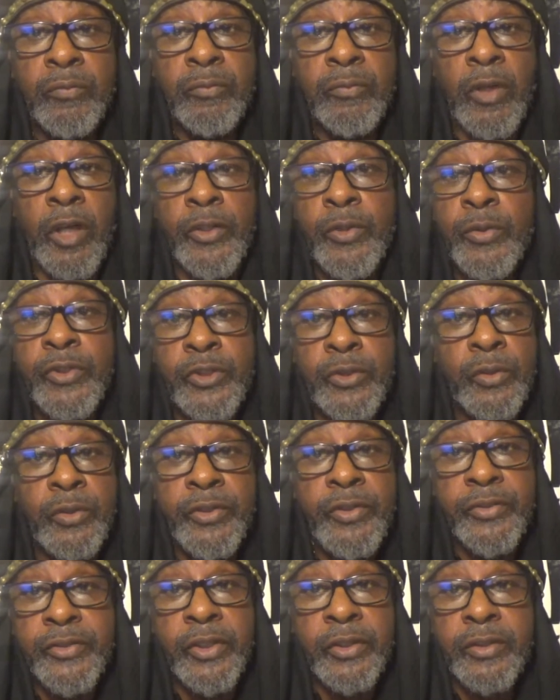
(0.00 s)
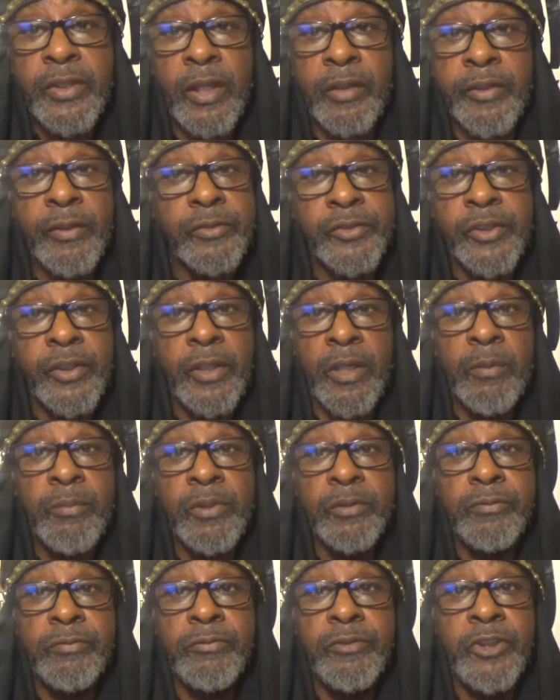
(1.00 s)
Are you a Jew or you a Gentile? They will say, I'm
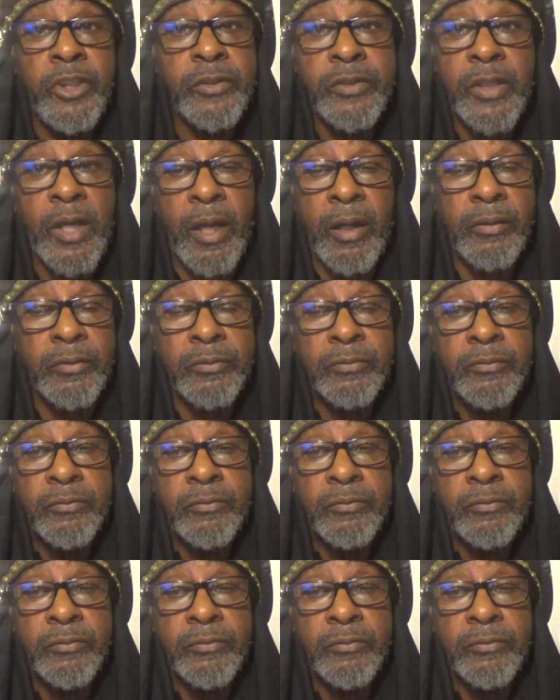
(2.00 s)
a Gentile.